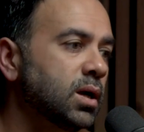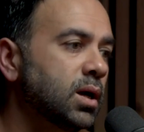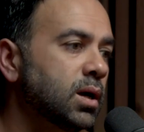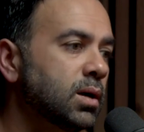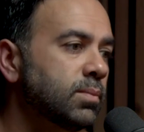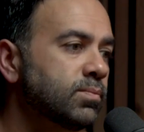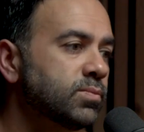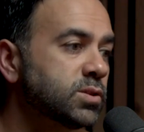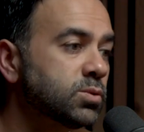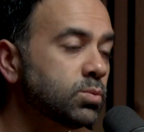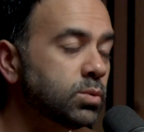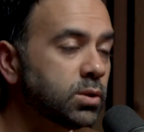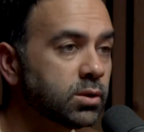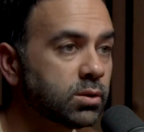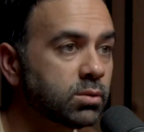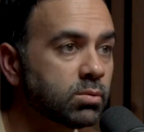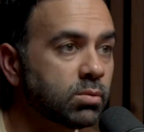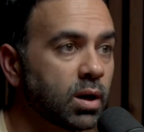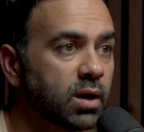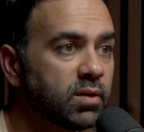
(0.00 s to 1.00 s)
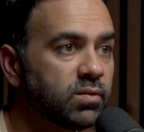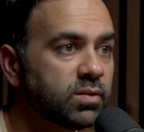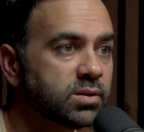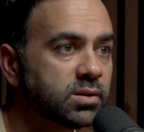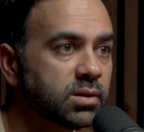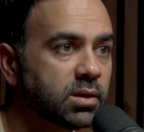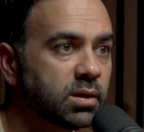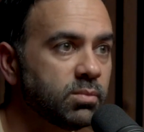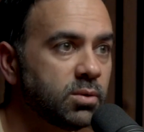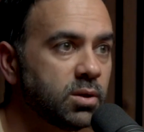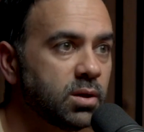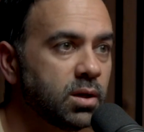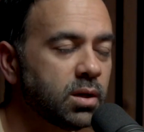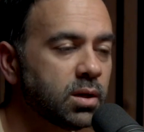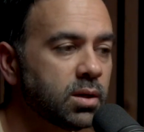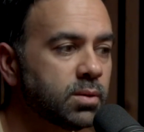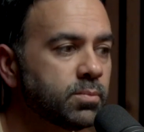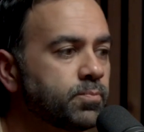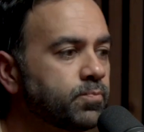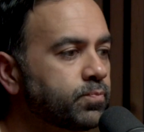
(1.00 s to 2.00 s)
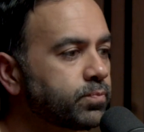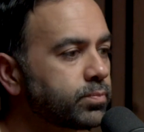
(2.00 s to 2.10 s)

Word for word: um, so we could thrive as a community.